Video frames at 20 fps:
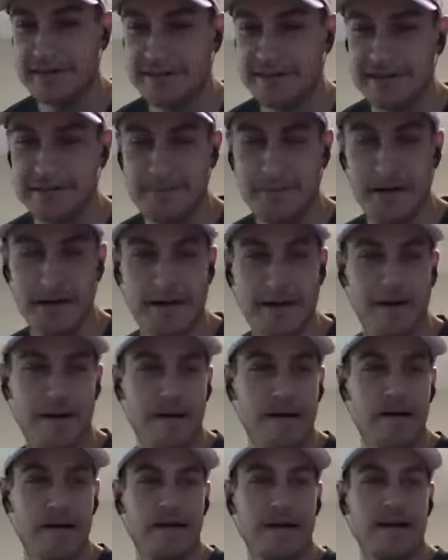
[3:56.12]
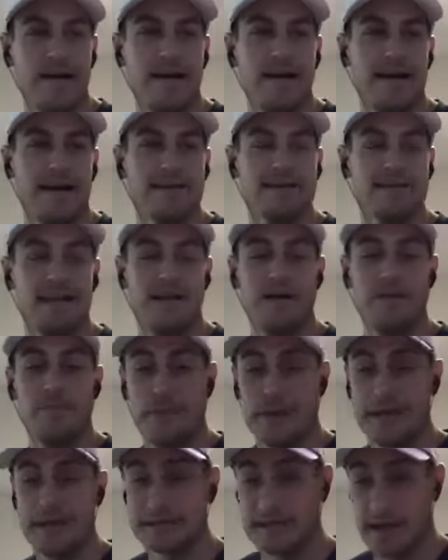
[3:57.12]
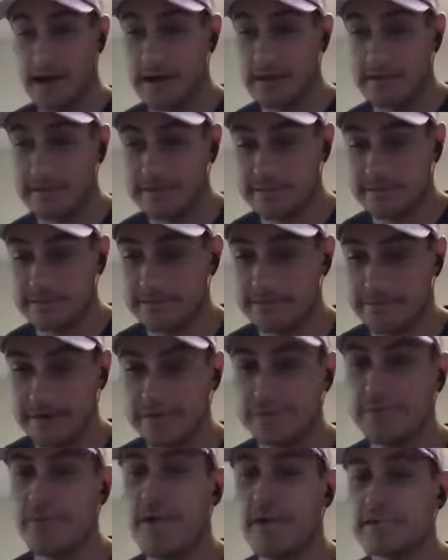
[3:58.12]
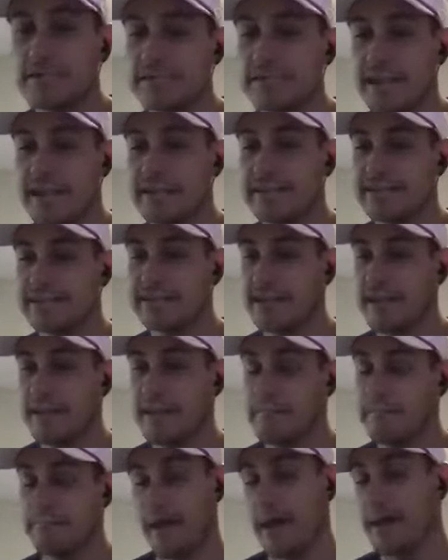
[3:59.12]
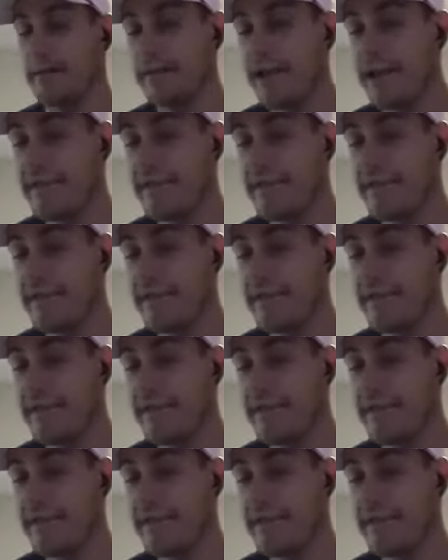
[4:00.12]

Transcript: into my car. And so Ben Twan says, I don't have an